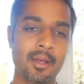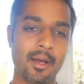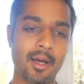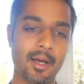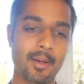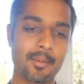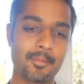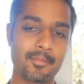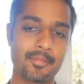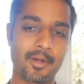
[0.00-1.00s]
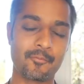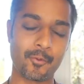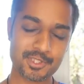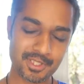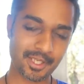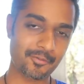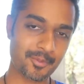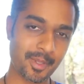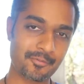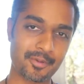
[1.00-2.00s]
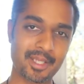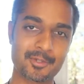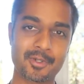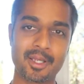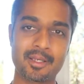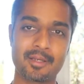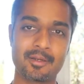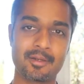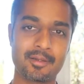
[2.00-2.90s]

Uh, unfortunately, I have to pay for the internet